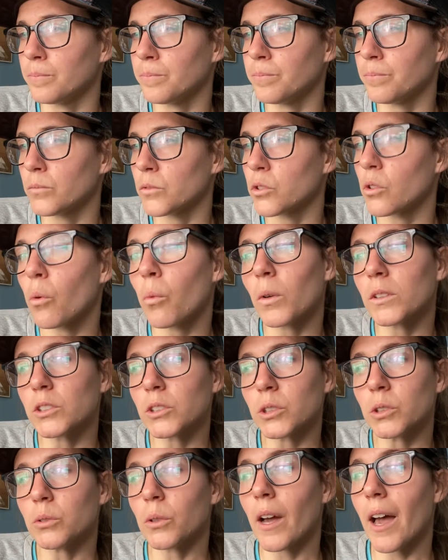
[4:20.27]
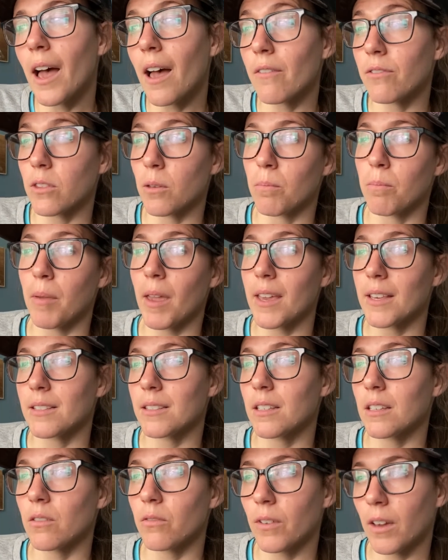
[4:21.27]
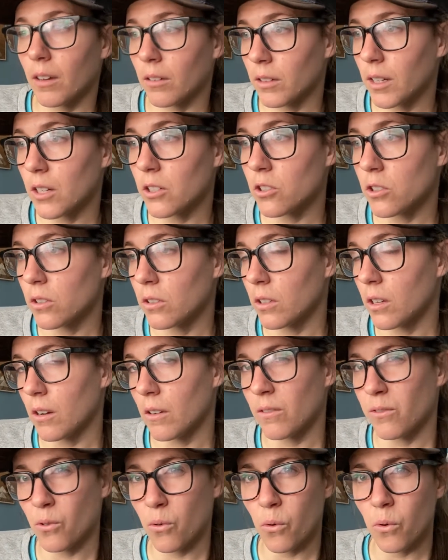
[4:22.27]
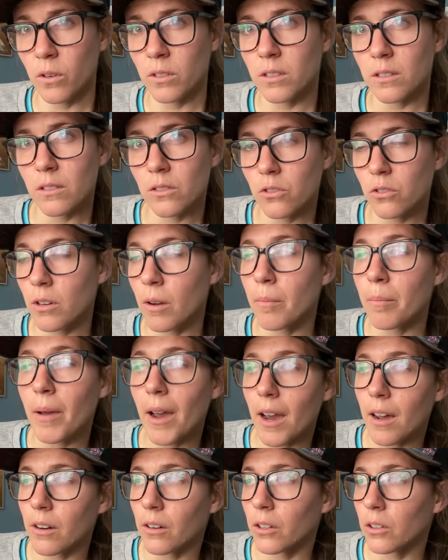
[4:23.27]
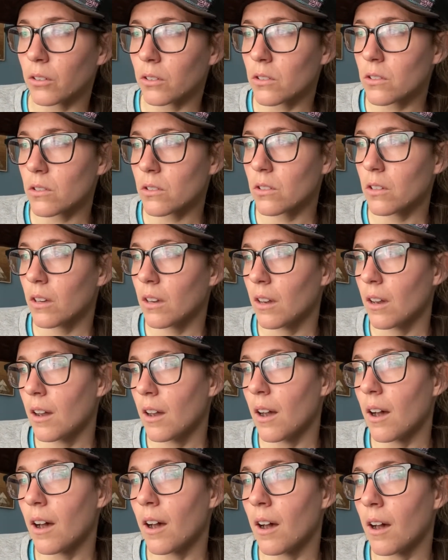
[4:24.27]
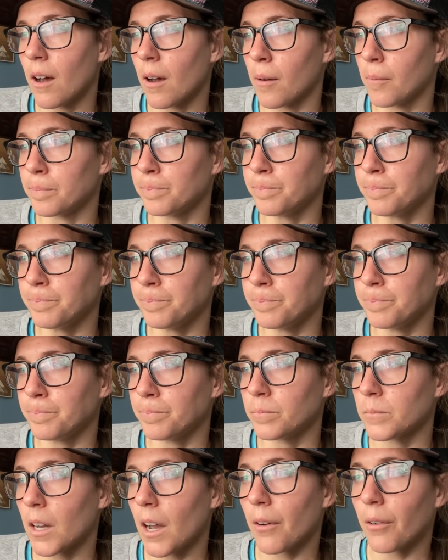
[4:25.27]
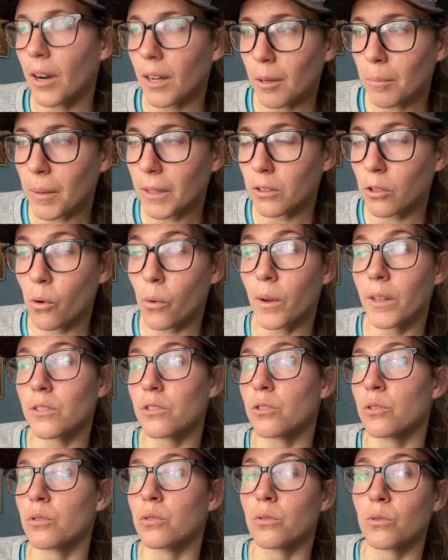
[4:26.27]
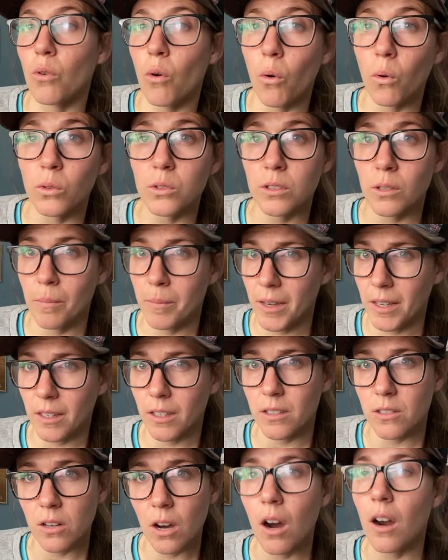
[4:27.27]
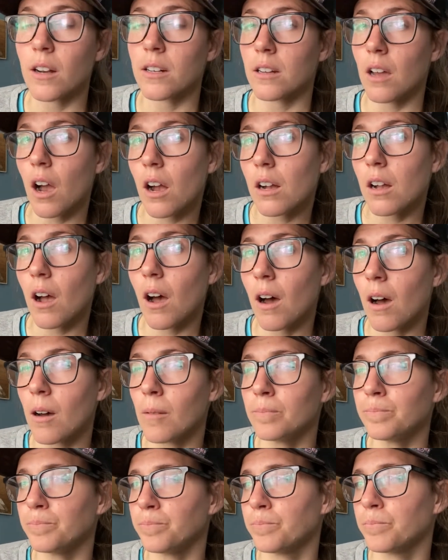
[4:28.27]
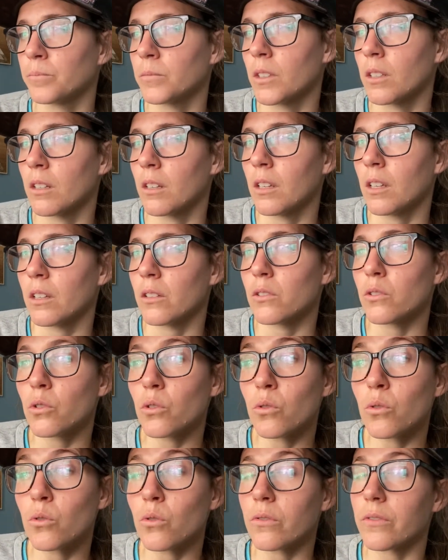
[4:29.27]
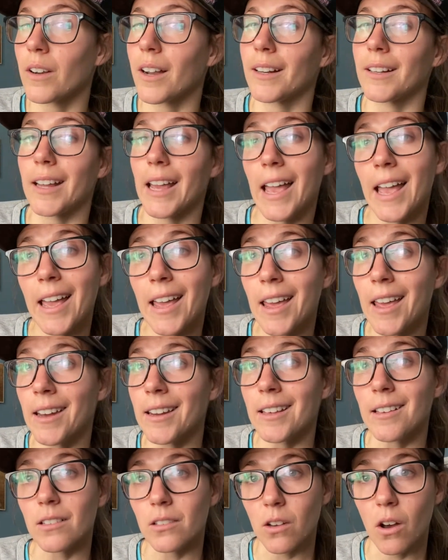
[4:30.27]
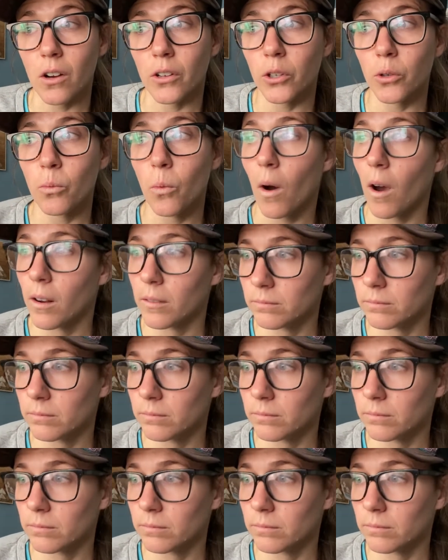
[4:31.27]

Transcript: So once you have the basic foundation of chords and strum patterns, I recommend going to ultimateguitar.com to find any song you want.